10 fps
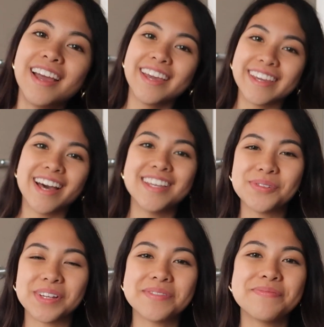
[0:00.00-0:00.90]
Hey guys,
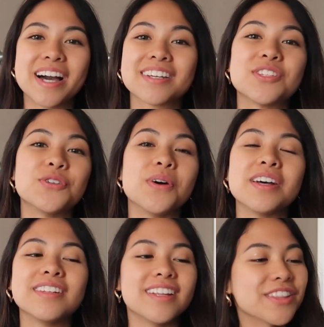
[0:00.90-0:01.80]
welcome back to
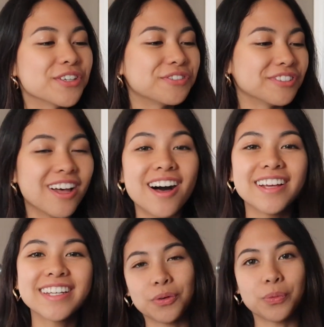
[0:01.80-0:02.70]
another
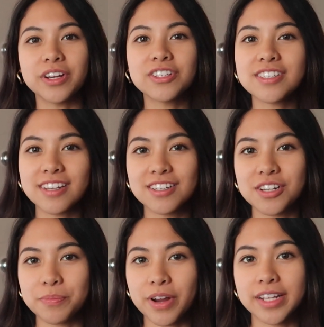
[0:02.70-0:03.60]
vlog we're just gonna
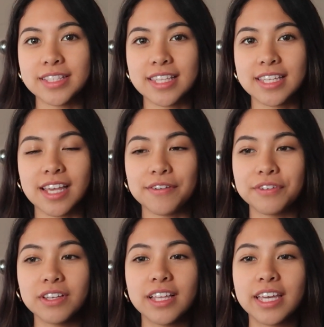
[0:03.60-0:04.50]
jump right into this. I
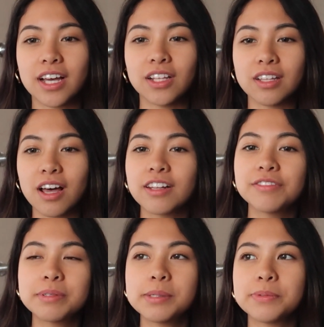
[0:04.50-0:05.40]
feel like a lot
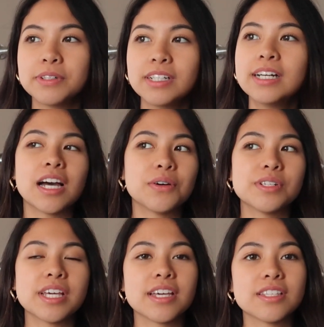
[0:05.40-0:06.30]
of people
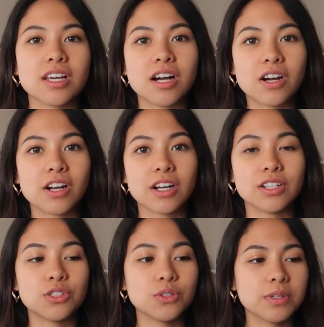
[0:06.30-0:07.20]
nowadays
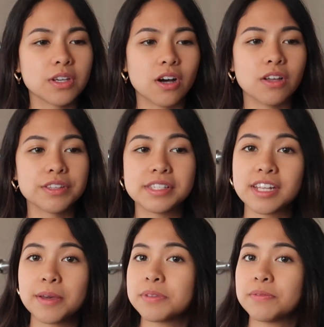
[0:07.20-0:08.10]
are doing all these
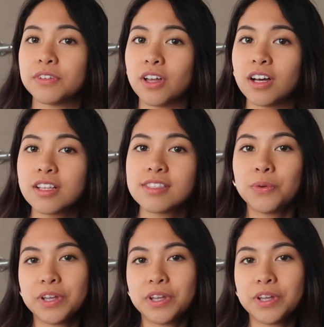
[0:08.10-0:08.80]
types of vlogs.